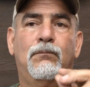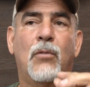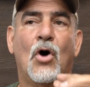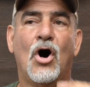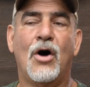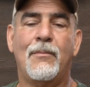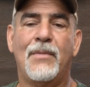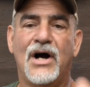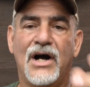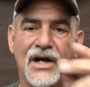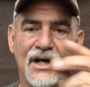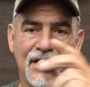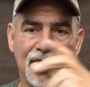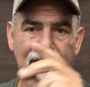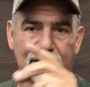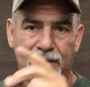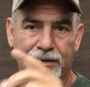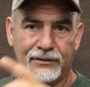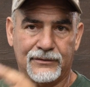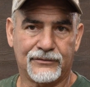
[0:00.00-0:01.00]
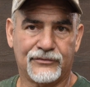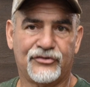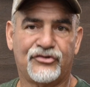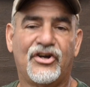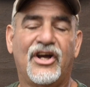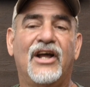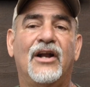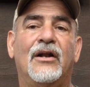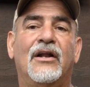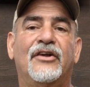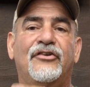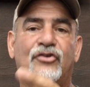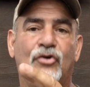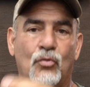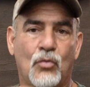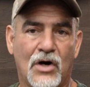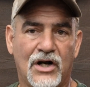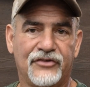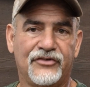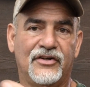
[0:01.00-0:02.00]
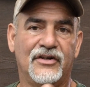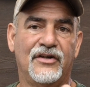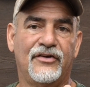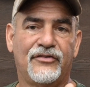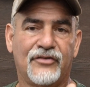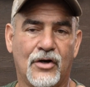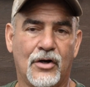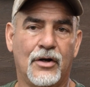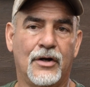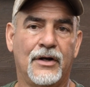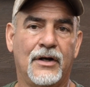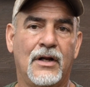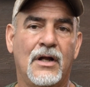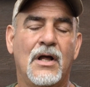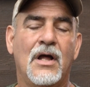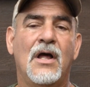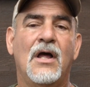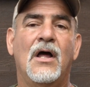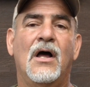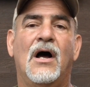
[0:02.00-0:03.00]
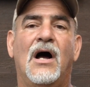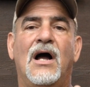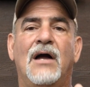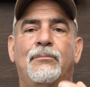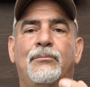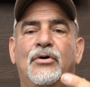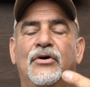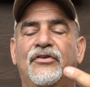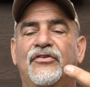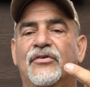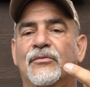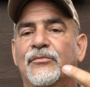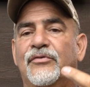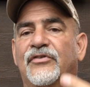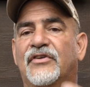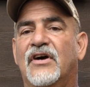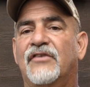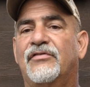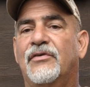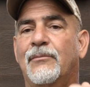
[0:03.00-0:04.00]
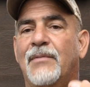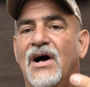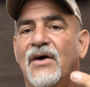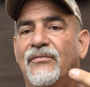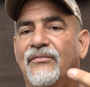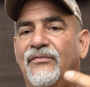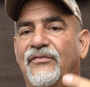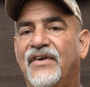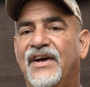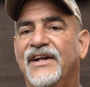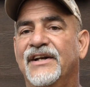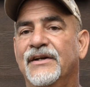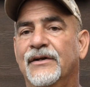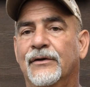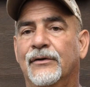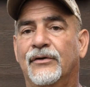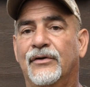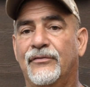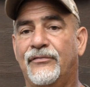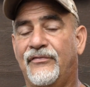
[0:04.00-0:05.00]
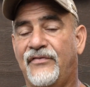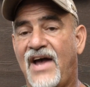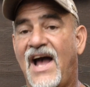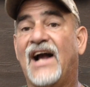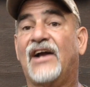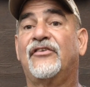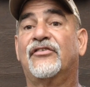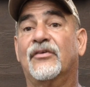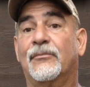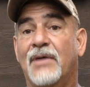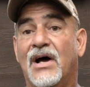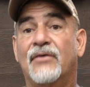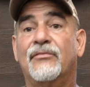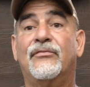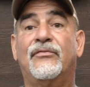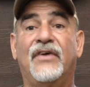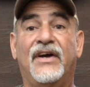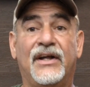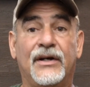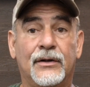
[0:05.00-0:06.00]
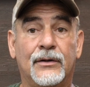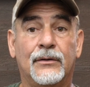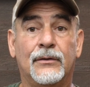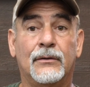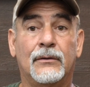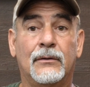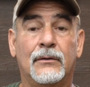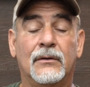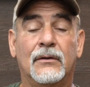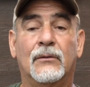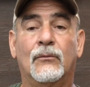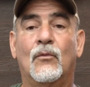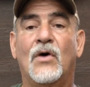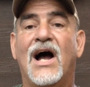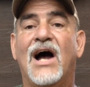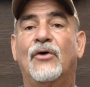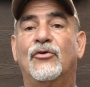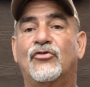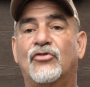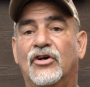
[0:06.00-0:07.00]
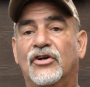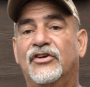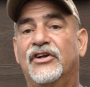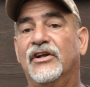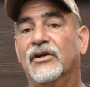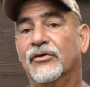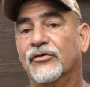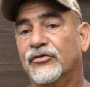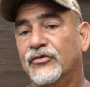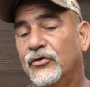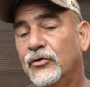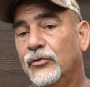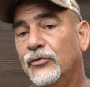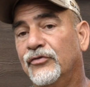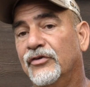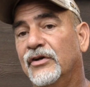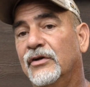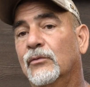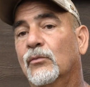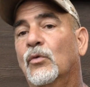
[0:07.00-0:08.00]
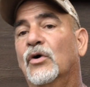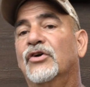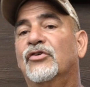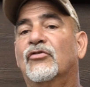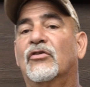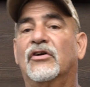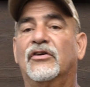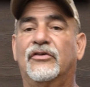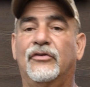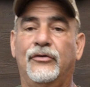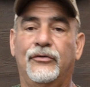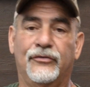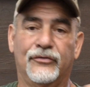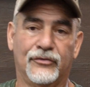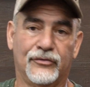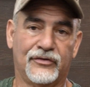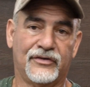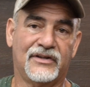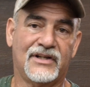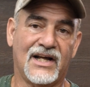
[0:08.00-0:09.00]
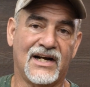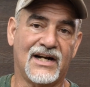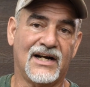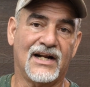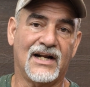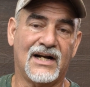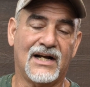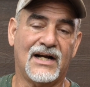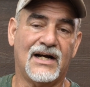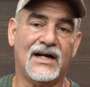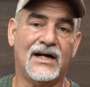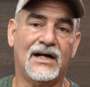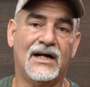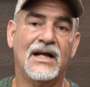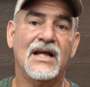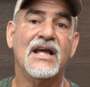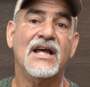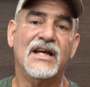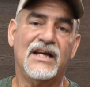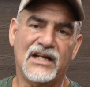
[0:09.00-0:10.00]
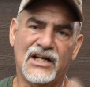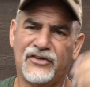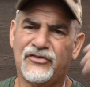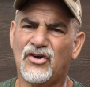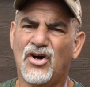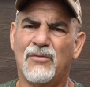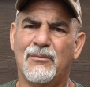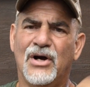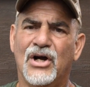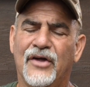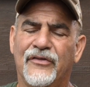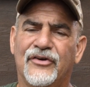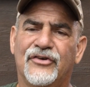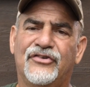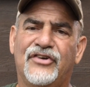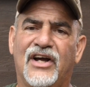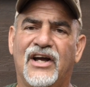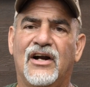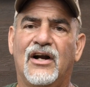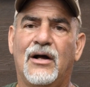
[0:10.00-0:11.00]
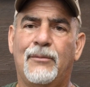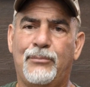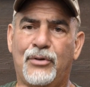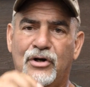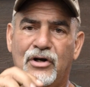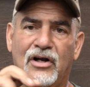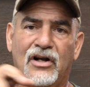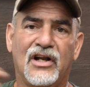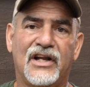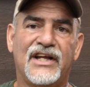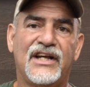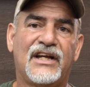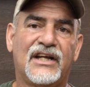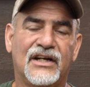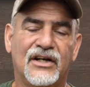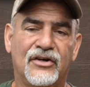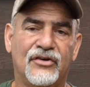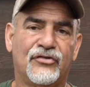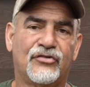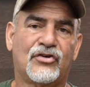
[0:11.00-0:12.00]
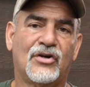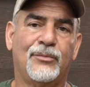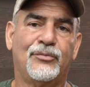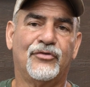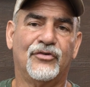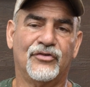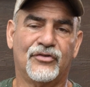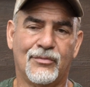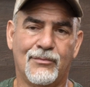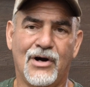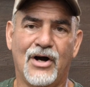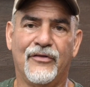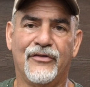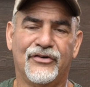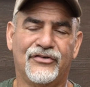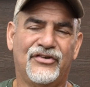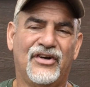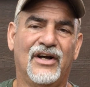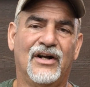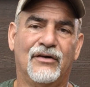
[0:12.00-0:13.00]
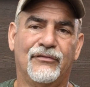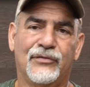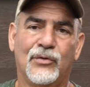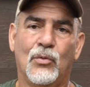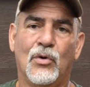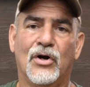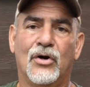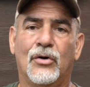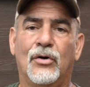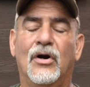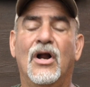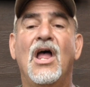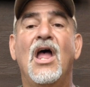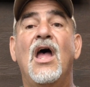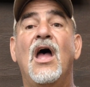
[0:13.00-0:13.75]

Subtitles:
on my channel that you're watching this on, I put some stuff about fentanyl, the facts about fentanyl, how drug dealers use it, what drug dealers, da-da-da-da. It's on my other channel. I'll put a link in the description to my other channel if you want to hear.